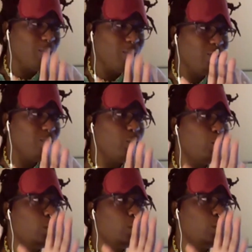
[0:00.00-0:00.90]
the amount
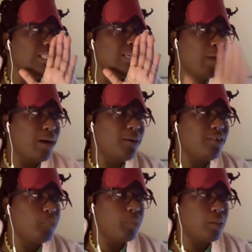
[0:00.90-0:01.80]
of people that
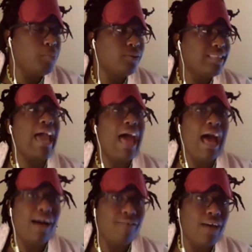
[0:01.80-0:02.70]
I have had to
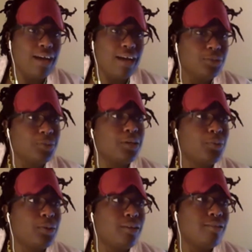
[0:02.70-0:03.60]
work with
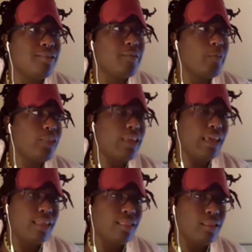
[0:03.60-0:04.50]
in the past,
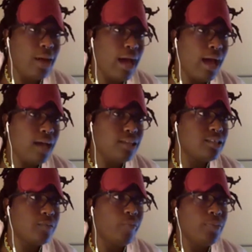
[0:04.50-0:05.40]
for
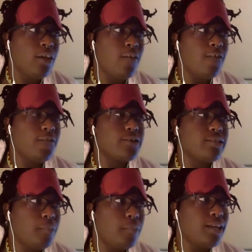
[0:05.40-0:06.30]
somebody who
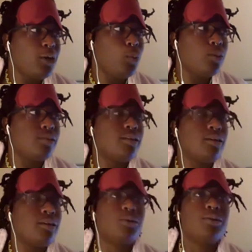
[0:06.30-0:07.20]
is literally
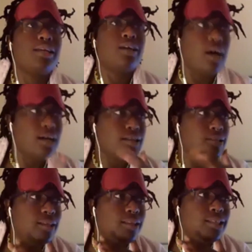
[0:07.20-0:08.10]
constantly
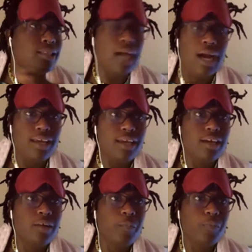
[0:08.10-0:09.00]
dying, you
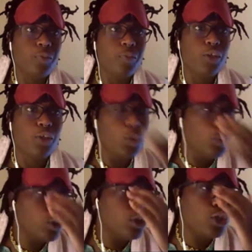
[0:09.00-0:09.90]
were so
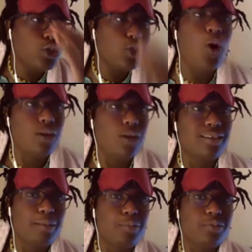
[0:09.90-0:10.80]
on top of your shit.
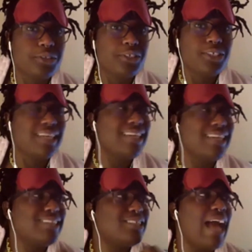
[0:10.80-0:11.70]
It's actually
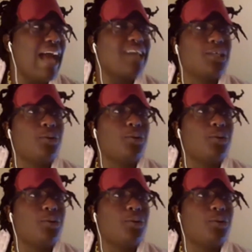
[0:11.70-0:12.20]
quite amazing.